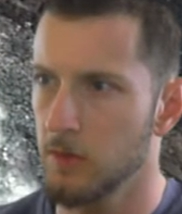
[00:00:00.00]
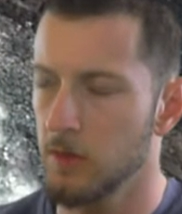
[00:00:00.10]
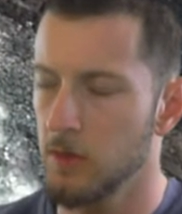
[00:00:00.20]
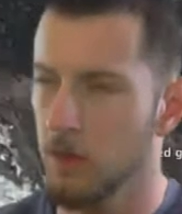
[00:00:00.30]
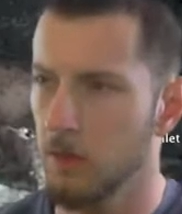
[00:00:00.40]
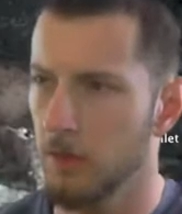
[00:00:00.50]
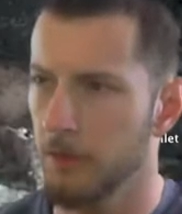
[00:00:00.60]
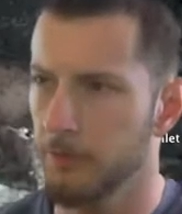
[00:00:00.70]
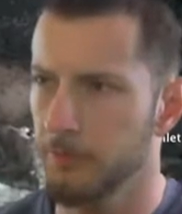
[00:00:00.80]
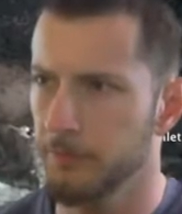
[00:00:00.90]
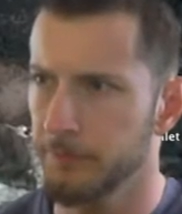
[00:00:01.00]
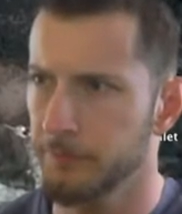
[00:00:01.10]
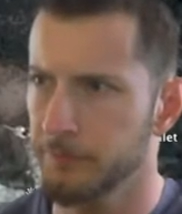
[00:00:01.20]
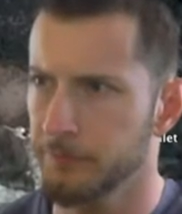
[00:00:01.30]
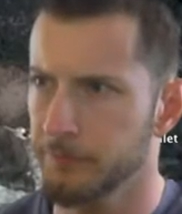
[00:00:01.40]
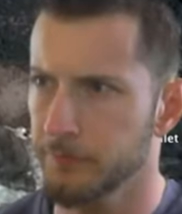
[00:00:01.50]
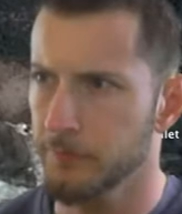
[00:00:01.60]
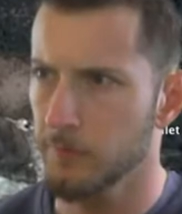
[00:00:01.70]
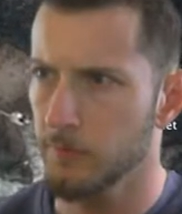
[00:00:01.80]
[no speech]